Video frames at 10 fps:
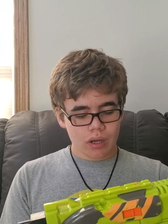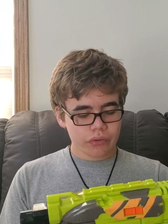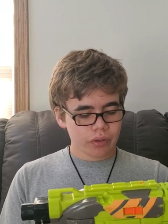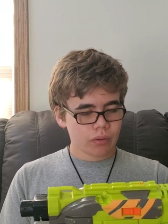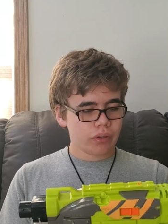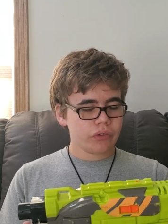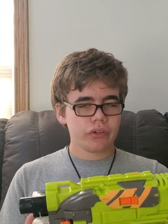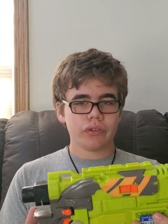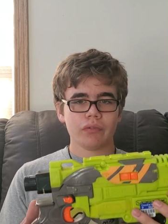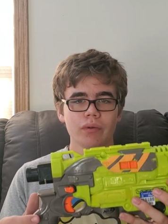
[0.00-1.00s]
So this
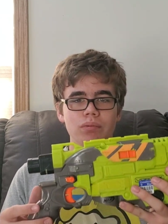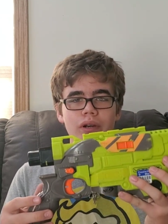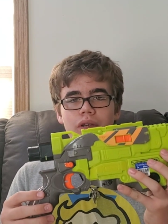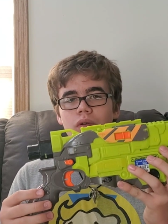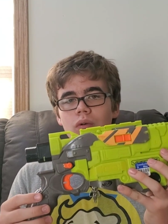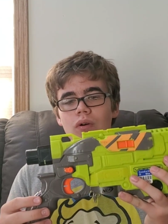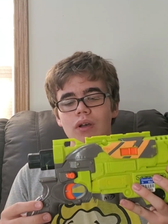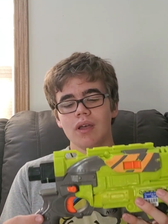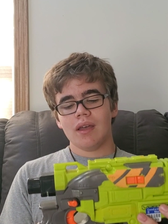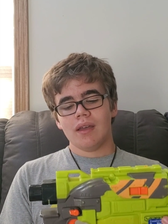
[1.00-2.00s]
is definitely pretty cool.
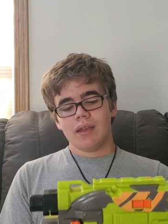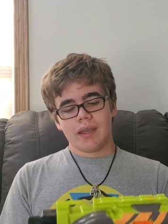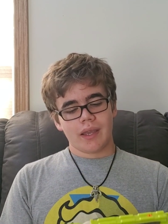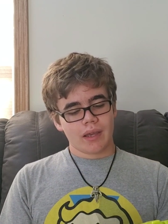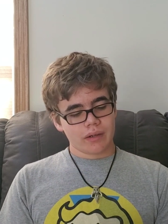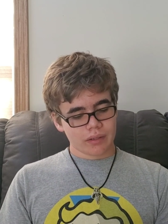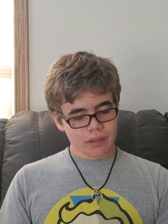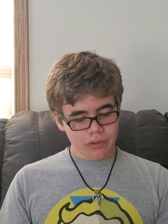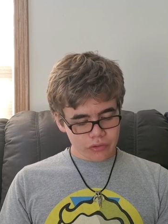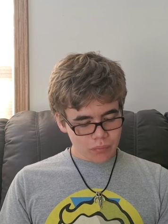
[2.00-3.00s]
And
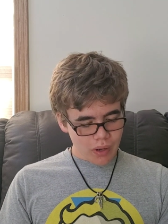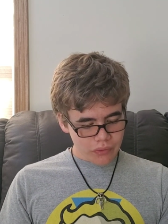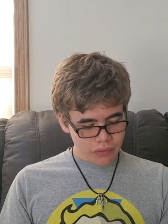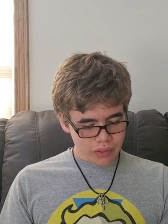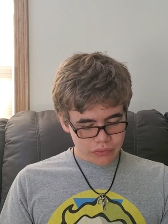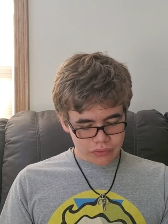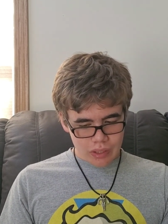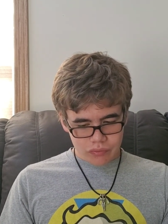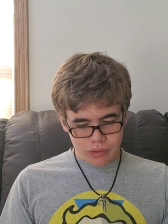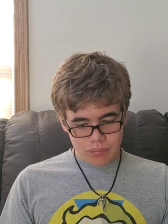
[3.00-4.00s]
condition-wise, it's
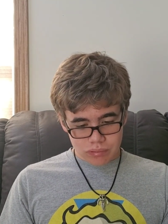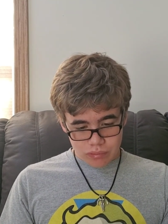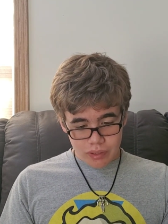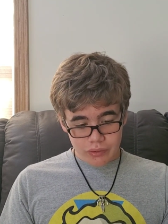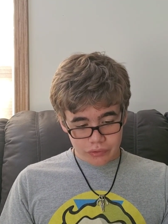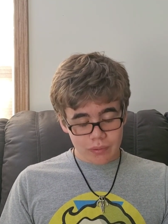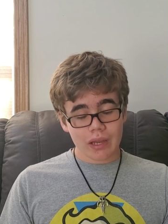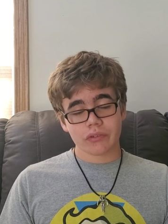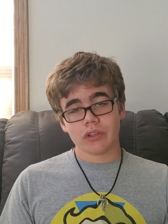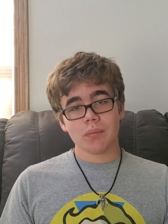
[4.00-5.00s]
definitely pretty
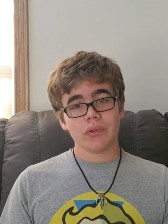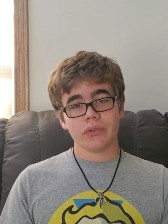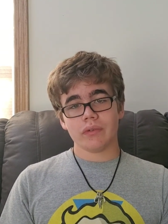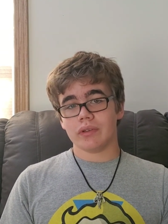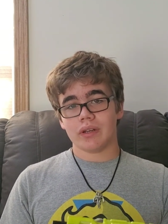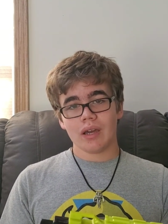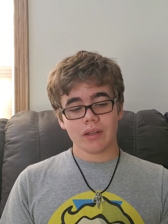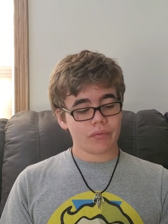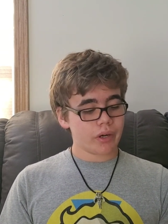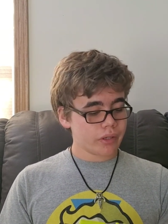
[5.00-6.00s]
scratched up and stuff, and not
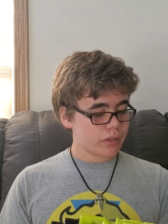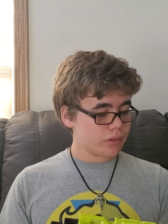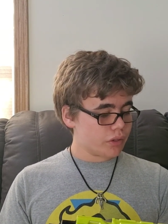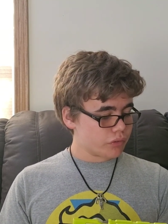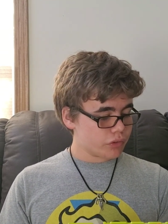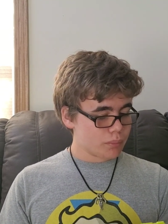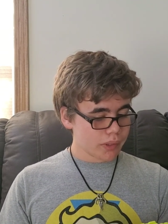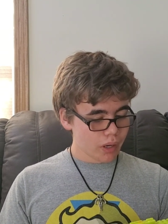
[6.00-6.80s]
in very good condition, to be